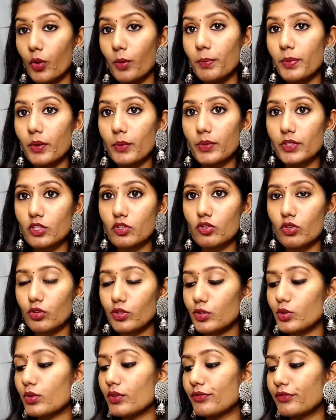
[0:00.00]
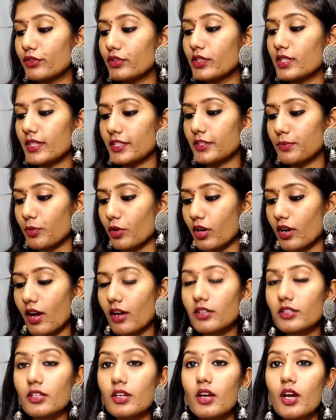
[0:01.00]
which is also a full size
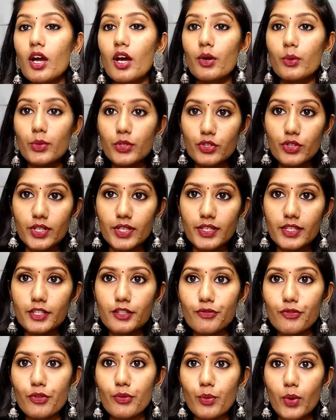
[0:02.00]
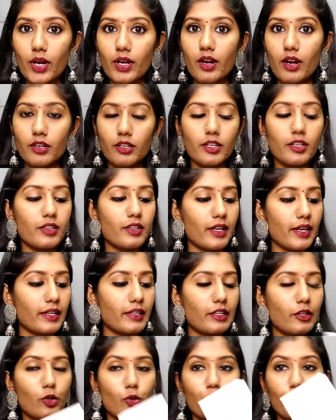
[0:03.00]
product which retails for
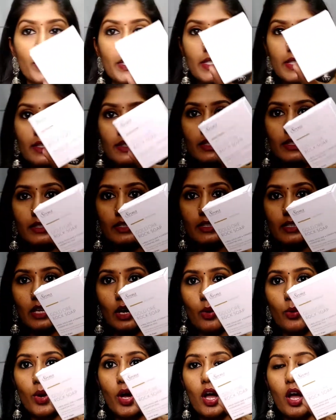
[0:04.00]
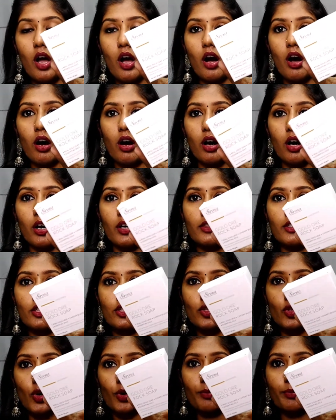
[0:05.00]
190 rupees. And this is how the
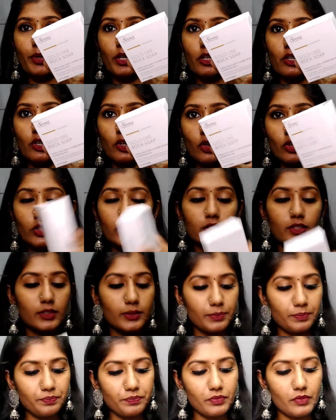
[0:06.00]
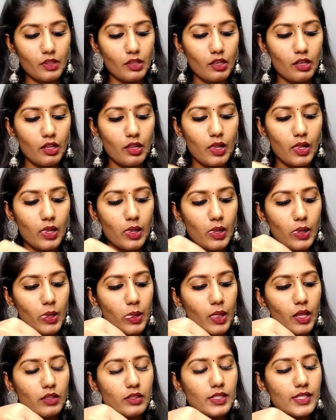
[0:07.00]
soap looks.
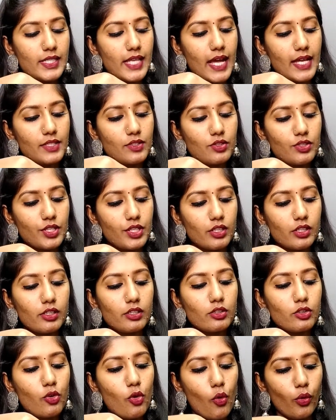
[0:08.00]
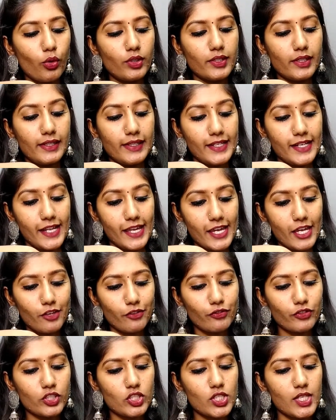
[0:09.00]
This has real gold
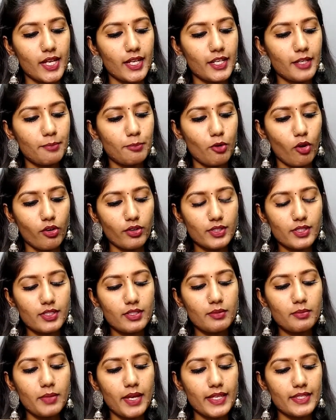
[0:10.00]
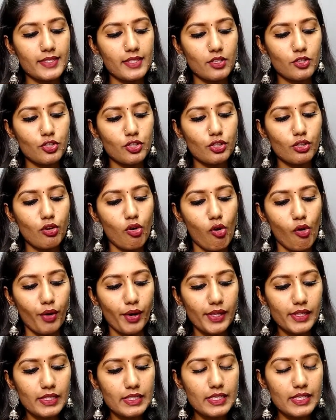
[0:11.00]
leaf, cherry blossom, essential
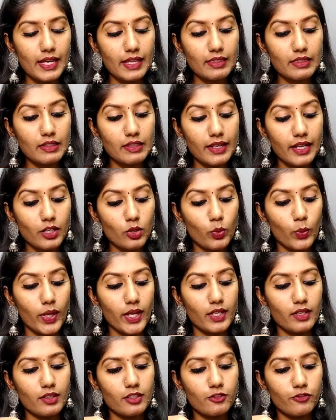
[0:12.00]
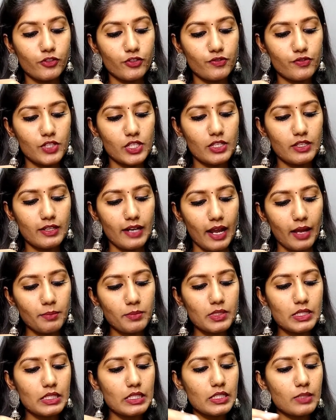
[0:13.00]
oils, and the net weight is 50
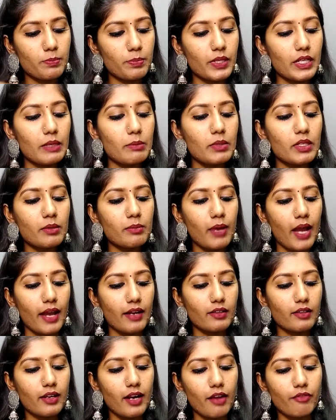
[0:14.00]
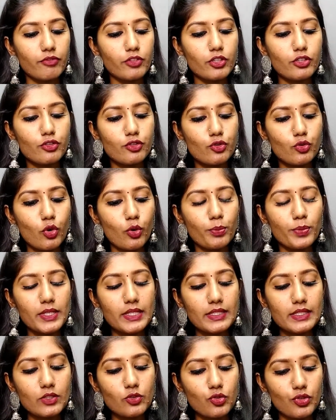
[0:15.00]
grams. This premium handcrafted soap
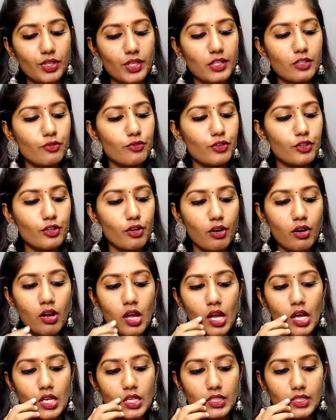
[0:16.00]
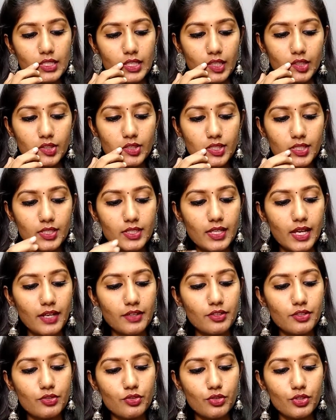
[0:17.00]
is a treat for your senses
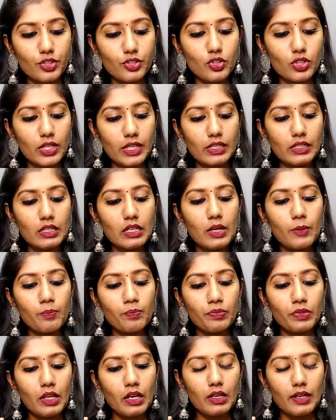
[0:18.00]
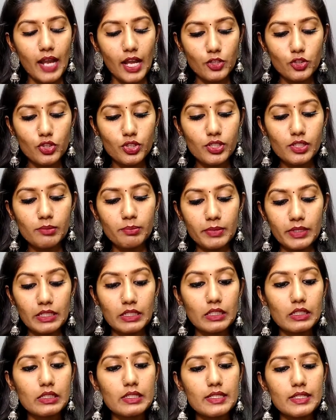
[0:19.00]
and is rich in natural
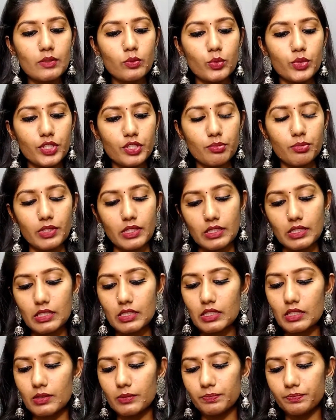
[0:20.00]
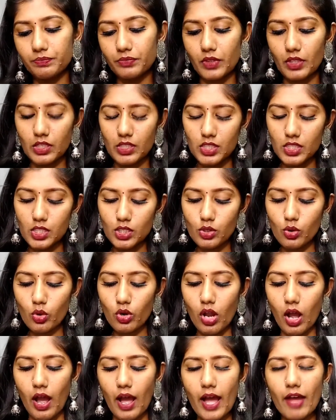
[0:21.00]
minerals and vitamins.
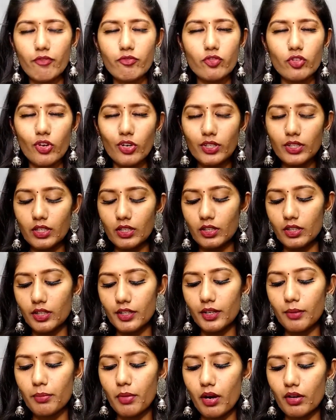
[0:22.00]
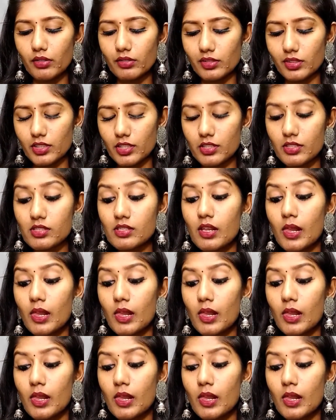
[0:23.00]
Sirona, I've not heard about this